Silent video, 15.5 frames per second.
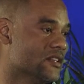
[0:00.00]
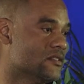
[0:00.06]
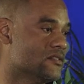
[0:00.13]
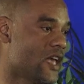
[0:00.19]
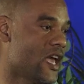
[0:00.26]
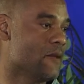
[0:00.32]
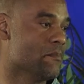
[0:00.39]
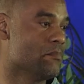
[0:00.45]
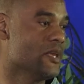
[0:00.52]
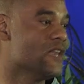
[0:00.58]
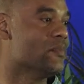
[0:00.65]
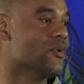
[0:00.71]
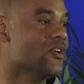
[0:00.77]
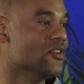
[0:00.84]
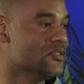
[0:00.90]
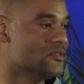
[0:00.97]
the same
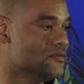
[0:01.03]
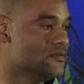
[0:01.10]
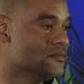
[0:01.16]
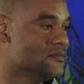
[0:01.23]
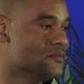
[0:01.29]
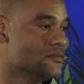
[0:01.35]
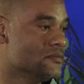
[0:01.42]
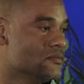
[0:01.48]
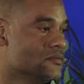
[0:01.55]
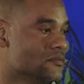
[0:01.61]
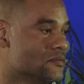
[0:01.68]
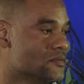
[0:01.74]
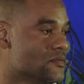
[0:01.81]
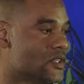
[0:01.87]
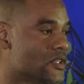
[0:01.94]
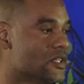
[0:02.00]
people. Yeah.
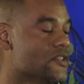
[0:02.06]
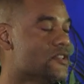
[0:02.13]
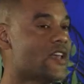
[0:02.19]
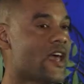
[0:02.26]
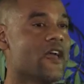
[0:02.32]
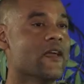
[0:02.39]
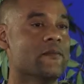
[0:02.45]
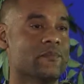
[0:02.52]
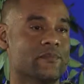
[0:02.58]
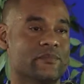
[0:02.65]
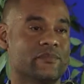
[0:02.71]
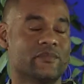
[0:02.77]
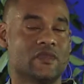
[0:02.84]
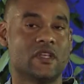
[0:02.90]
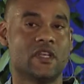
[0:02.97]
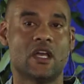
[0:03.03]
The same.
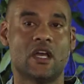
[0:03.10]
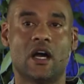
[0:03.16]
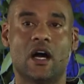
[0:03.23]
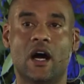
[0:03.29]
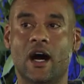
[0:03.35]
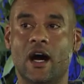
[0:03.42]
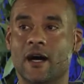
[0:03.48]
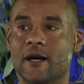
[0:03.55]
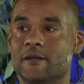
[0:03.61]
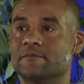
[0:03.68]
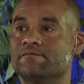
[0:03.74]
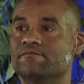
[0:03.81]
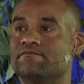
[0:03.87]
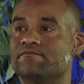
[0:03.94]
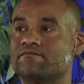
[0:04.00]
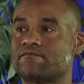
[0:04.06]
Um,
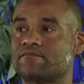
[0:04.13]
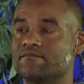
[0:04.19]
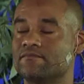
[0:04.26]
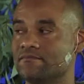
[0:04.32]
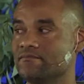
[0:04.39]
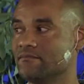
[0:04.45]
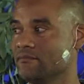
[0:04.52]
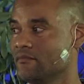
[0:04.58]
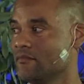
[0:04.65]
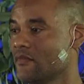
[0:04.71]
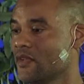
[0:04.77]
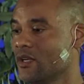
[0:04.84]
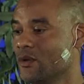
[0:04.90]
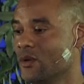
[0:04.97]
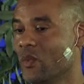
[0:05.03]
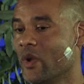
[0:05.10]

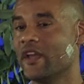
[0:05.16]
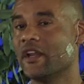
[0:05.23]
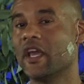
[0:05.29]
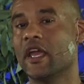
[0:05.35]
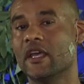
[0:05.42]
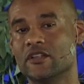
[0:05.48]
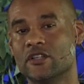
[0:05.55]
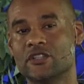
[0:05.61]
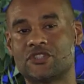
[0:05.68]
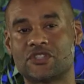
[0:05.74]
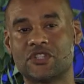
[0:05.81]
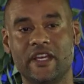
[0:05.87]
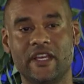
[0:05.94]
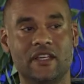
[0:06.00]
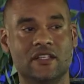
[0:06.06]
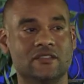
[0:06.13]
we're in an
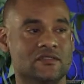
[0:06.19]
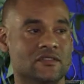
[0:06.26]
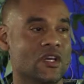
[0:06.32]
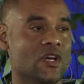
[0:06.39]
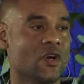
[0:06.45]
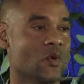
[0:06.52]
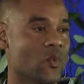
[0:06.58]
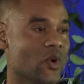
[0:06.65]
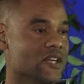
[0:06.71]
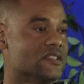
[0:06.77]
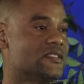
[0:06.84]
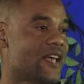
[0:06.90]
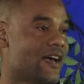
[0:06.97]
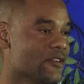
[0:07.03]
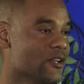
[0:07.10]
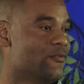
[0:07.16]
industry where
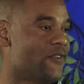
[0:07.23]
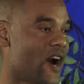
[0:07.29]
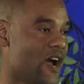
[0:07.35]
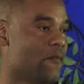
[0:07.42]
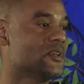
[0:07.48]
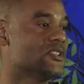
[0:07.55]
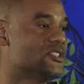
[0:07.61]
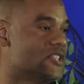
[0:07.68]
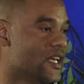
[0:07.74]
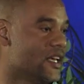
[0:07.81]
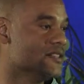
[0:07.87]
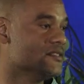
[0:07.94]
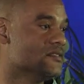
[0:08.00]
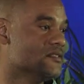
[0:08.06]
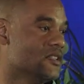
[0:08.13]
75%